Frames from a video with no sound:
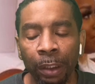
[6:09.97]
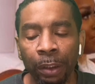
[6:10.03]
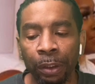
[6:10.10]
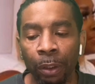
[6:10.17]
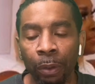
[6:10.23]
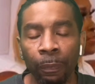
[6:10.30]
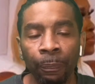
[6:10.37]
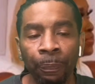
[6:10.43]

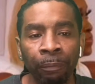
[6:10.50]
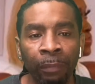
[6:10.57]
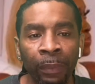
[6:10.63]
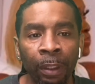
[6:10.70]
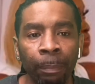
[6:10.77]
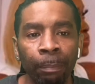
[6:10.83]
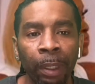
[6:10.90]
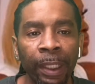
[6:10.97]
So,
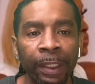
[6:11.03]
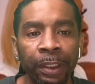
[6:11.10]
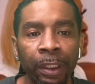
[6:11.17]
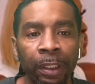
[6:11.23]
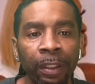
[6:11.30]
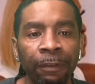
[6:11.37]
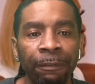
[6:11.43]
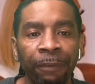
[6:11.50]

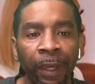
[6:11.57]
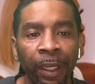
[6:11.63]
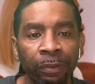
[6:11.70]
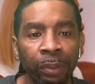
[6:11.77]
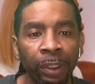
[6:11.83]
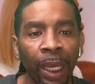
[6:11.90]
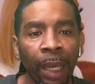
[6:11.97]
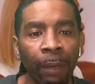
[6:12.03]
basically,
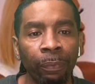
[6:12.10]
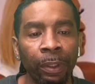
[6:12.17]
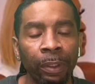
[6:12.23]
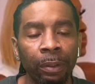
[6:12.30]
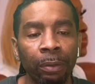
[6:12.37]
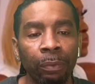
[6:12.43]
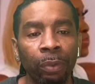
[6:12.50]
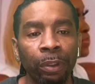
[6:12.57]
Phaedra got
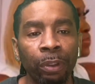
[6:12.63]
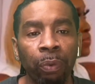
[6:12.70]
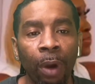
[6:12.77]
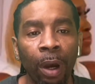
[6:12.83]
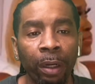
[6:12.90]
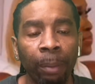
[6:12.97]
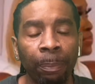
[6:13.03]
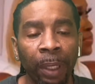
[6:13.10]
with
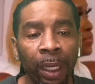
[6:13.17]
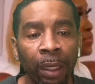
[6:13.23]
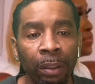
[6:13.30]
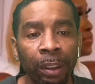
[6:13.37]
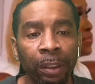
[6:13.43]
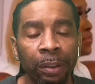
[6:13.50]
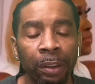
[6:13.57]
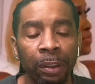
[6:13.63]
Quad,
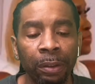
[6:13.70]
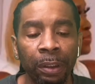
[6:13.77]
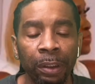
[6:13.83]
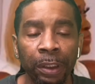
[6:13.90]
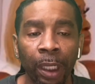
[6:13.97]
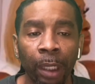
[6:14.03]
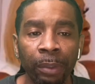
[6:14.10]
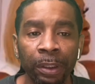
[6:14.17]
apparently, to
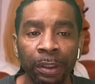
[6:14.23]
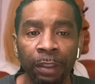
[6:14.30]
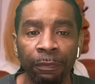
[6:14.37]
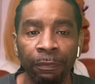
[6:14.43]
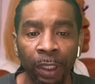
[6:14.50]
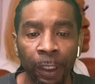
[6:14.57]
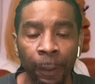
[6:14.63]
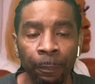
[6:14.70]
set up this
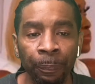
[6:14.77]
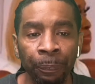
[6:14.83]
event